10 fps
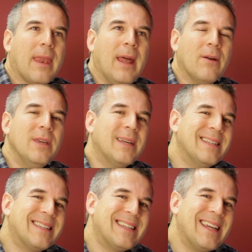Now you can
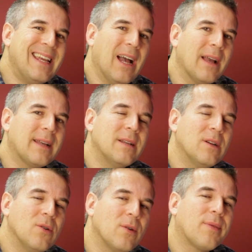see, I
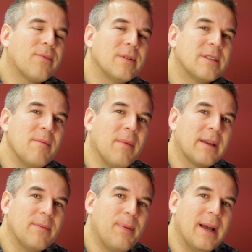can look through some of my
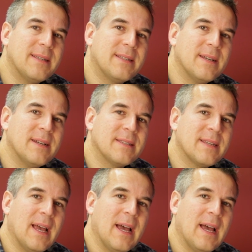competitors,